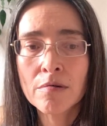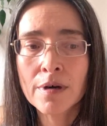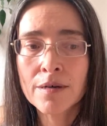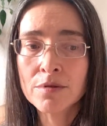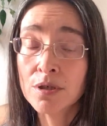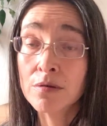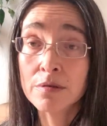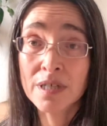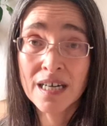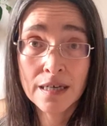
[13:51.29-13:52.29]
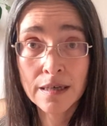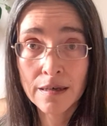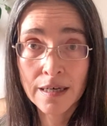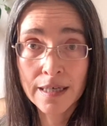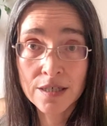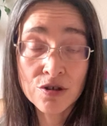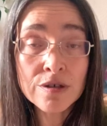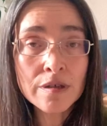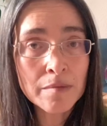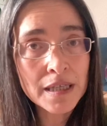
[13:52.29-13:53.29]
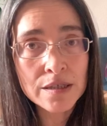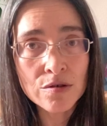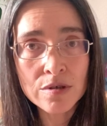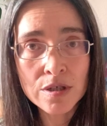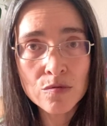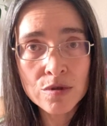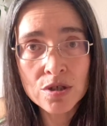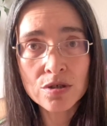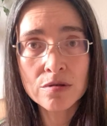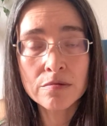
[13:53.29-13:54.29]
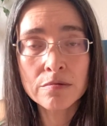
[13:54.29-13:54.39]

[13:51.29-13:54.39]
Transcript: counting on taking external melatonin, which,